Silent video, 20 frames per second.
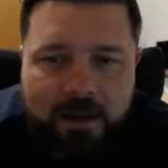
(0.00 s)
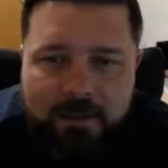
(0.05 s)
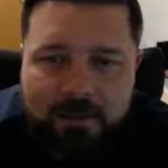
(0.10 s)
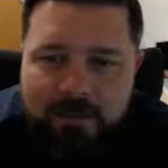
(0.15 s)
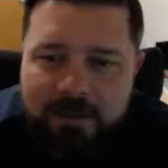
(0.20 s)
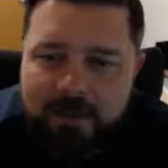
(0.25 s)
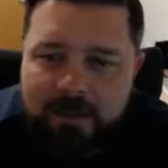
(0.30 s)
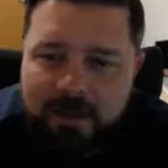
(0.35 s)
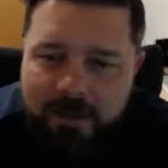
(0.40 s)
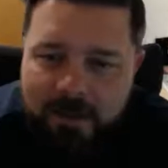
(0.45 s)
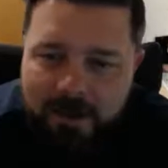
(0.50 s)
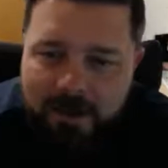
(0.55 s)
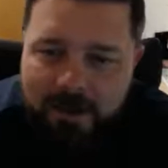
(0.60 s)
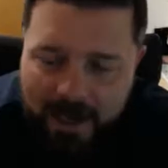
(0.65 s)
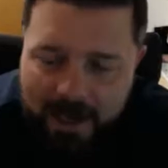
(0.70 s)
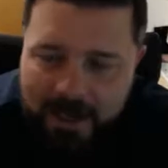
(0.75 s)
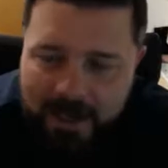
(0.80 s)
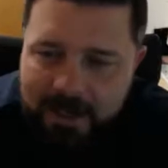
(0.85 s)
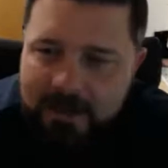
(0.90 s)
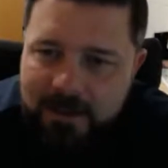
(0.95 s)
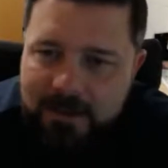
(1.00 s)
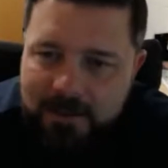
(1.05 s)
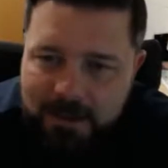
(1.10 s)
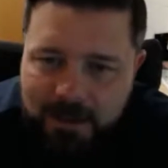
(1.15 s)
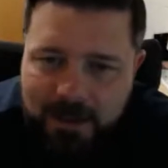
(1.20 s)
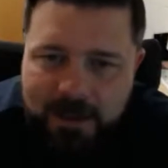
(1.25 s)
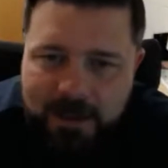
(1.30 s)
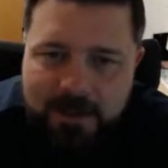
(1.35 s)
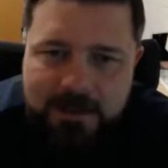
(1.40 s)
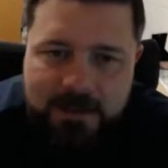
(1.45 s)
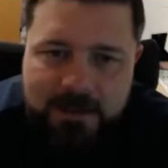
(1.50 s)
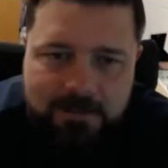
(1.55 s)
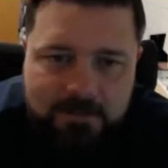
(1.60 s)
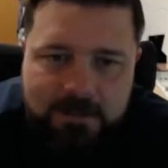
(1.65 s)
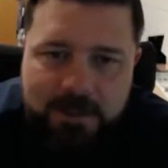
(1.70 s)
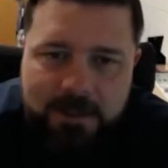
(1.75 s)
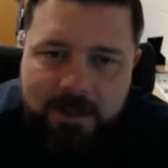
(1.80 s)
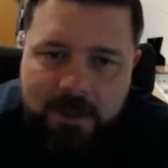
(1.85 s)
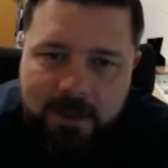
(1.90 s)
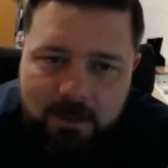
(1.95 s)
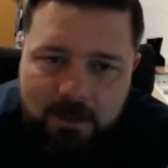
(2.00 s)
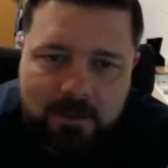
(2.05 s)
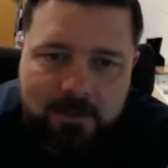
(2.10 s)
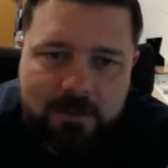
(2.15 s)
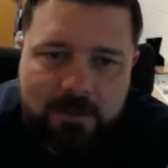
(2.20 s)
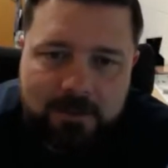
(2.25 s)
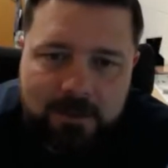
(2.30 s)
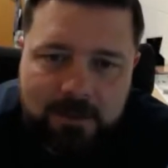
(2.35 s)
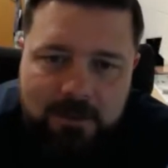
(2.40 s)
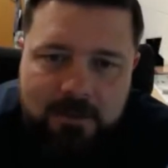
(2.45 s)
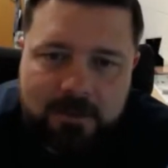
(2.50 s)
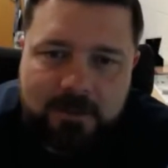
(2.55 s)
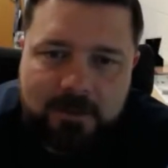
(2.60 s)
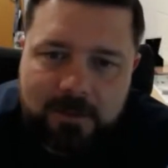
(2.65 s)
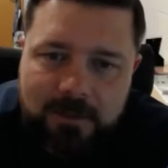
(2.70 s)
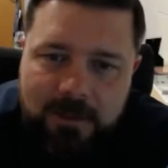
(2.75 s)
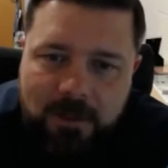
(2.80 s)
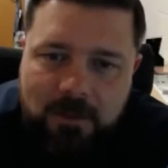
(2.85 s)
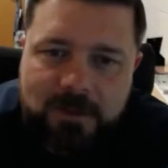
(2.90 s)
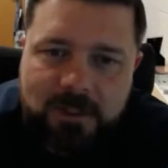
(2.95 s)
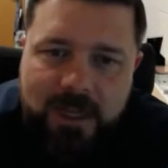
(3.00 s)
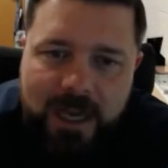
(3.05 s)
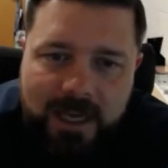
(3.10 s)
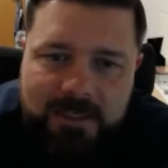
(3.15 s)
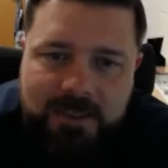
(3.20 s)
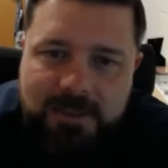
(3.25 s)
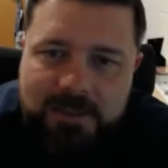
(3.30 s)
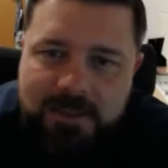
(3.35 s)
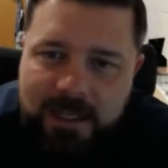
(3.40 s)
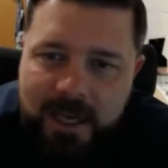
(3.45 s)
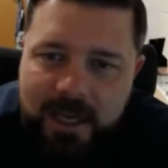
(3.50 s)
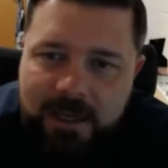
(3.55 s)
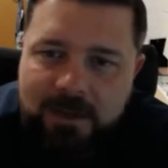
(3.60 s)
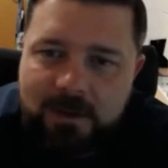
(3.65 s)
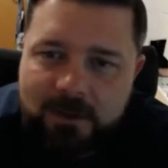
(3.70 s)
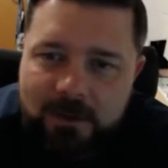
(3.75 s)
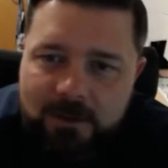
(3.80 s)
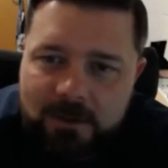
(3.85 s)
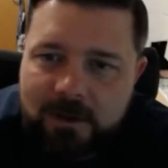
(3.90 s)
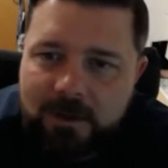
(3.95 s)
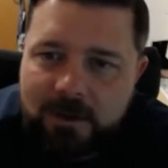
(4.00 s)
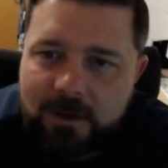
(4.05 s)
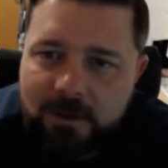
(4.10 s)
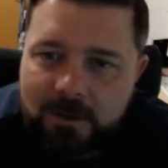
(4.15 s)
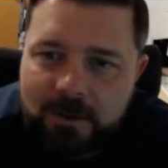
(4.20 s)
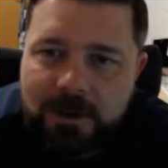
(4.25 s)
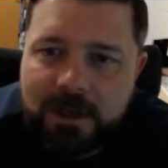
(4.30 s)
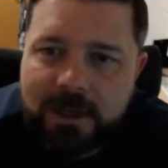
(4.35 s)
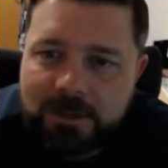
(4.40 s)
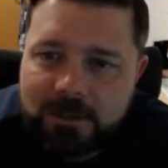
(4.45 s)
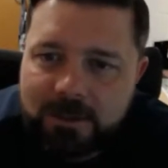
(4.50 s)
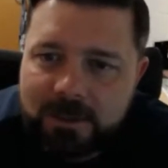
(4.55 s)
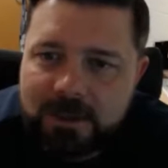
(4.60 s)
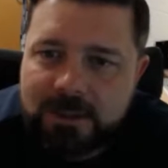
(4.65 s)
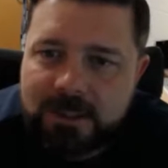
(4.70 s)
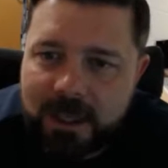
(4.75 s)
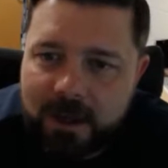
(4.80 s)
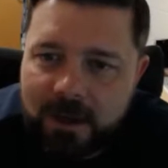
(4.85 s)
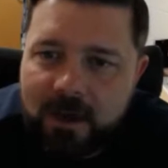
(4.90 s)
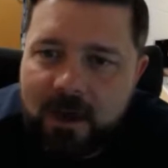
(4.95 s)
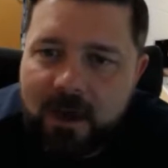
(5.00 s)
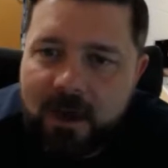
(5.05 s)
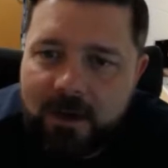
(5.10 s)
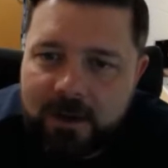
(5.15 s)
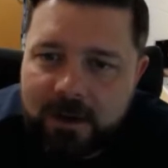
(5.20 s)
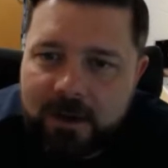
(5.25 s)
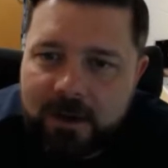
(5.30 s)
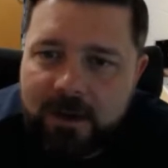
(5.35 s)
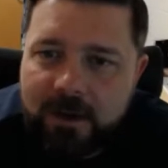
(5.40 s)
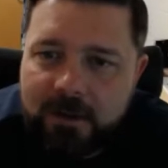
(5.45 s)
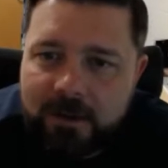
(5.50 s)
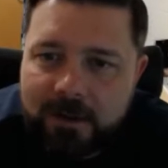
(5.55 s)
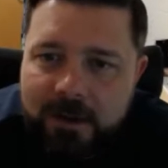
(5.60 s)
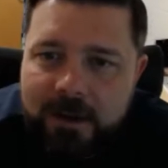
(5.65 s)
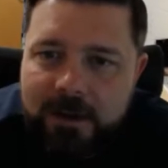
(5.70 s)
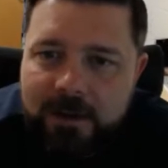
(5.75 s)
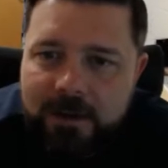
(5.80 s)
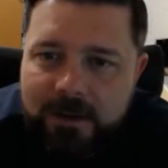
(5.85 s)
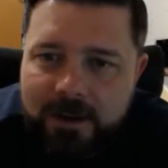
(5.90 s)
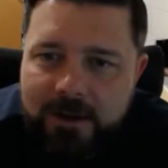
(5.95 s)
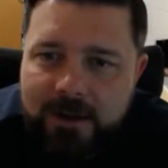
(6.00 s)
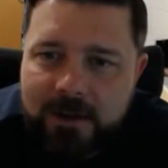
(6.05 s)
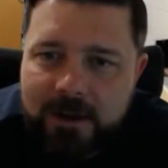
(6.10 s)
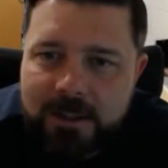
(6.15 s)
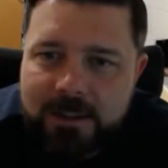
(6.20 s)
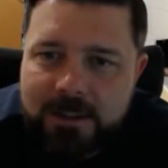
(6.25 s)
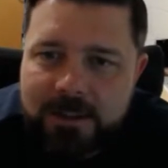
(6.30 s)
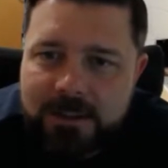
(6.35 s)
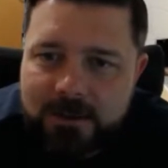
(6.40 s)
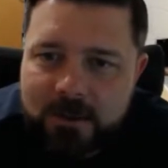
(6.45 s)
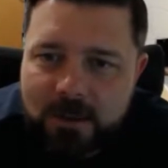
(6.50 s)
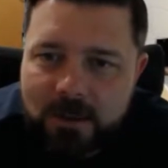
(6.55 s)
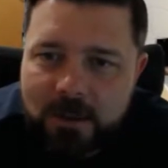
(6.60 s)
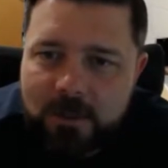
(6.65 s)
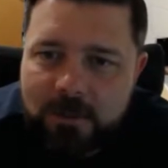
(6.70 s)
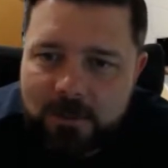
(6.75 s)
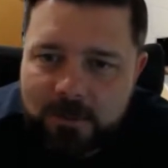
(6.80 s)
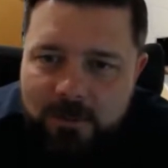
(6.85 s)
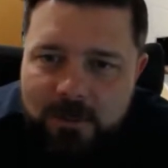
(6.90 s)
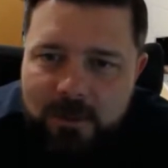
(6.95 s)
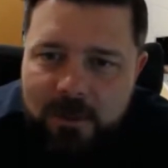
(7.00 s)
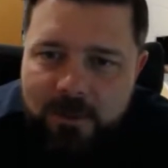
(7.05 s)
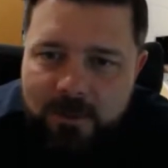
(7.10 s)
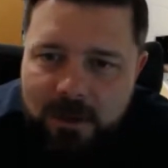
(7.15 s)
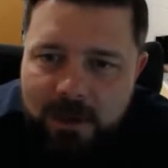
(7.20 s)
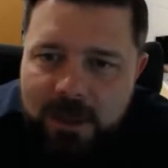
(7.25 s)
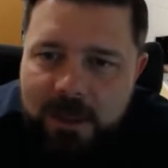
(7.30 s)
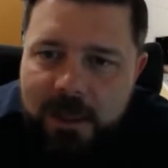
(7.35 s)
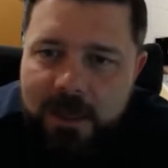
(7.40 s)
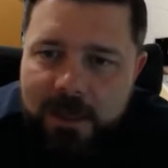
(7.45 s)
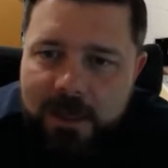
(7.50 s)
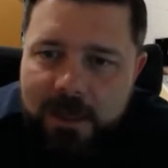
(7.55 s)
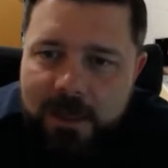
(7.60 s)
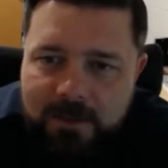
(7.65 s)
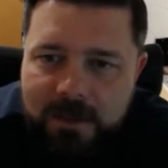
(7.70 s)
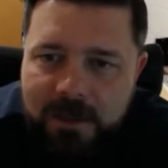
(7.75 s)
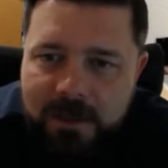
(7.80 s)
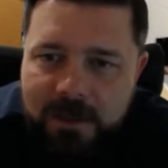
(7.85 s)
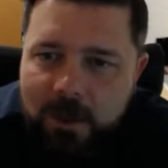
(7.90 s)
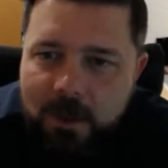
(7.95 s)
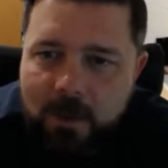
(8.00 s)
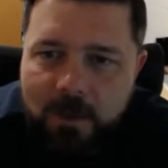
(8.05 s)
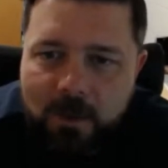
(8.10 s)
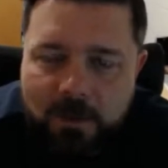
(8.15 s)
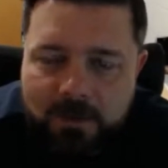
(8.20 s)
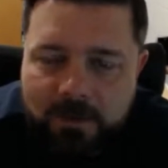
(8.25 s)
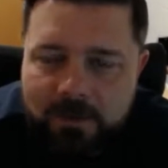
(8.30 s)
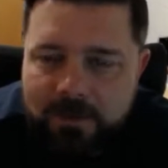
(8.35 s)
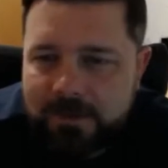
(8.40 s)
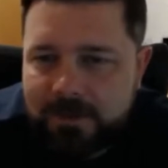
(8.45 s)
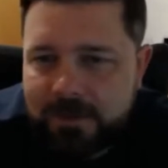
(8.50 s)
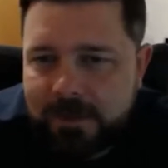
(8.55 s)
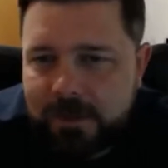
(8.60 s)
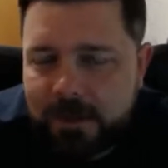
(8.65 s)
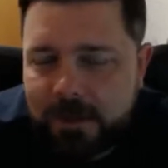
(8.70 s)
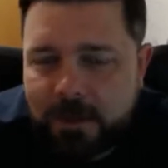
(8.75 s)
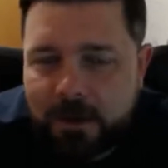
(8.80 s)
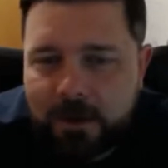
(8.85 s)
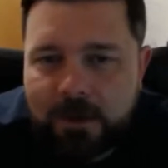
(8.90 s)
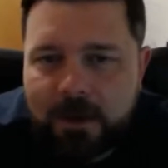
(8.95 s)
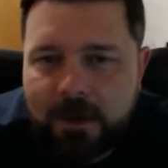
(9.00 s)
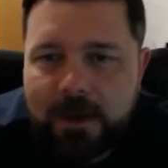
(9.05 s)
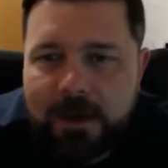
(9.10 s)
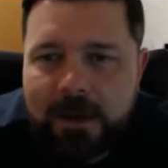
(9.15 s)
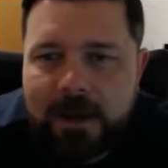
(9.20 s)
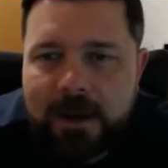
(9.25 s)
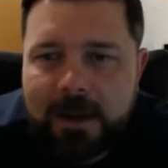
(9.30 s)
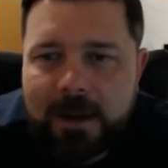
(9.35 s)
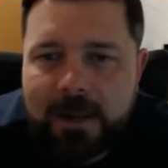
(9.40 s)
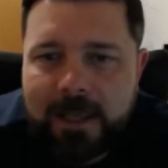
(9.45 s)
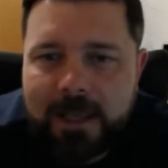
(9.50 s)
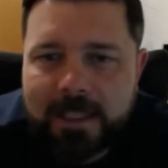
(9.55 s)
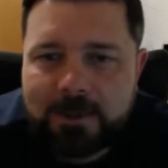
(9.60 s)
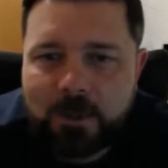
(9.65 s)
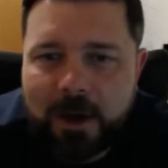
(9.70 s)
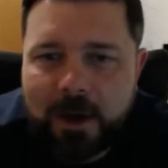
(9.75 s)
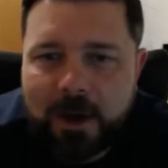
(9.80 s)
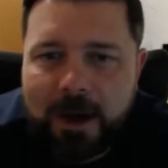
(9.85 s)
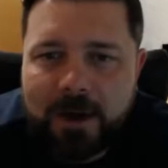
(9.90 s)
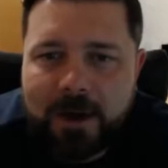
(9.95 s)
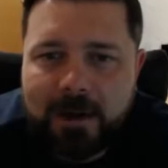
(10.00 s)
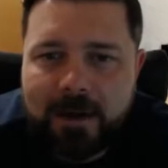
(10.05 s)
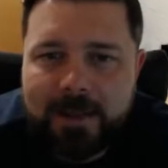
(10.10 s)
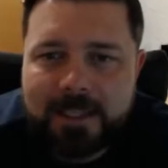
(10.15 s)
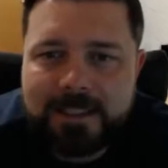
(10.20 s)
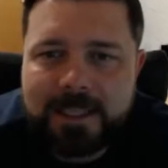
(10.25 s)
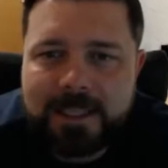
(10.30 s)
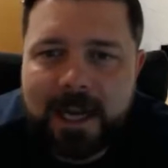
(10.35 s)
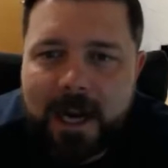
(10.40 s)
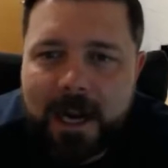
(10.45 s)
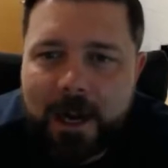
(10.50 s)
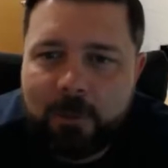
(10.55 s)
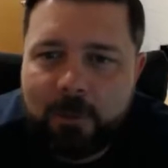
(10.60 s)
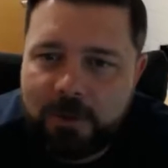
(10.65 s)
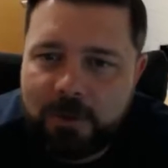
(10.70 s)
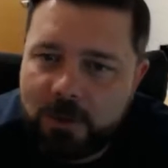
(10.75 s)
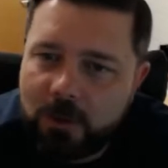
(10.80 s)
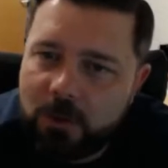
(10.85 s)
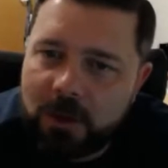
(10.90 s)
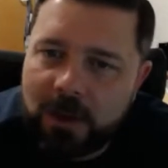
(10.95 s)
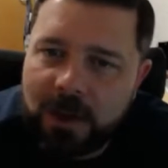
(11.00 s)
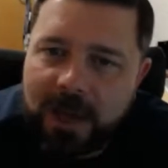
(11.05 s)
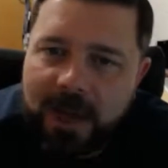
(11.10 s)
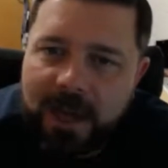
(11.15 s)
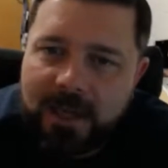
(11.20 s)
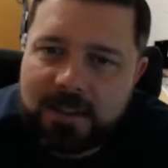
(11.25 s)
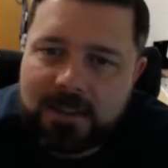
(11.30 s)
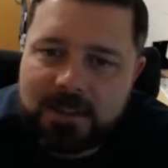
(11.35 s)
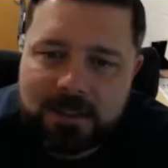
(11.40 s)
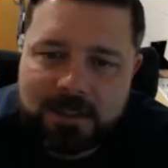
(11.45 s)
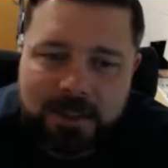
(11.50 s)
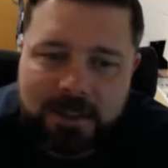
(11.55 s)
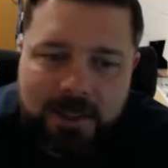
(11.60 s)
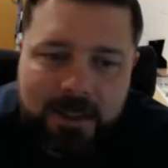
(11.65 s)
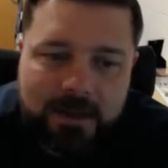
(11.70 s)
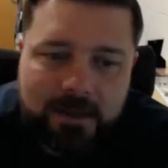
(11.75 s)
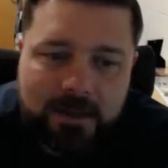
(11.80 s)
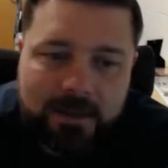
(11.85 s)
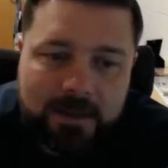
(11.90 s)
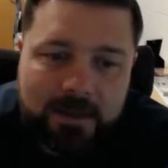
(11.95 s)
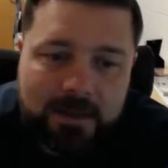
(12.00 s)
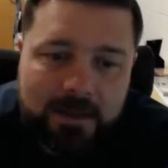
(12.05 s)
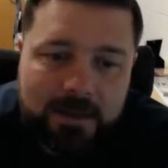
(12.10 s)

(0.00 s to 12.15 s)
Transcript: of, hey, he's, you know, Coach Jackson's got your interest at heart here. You need to listen to him. You're going to get it. Keep going. You know, and that's what I. That's how I would utilize. And then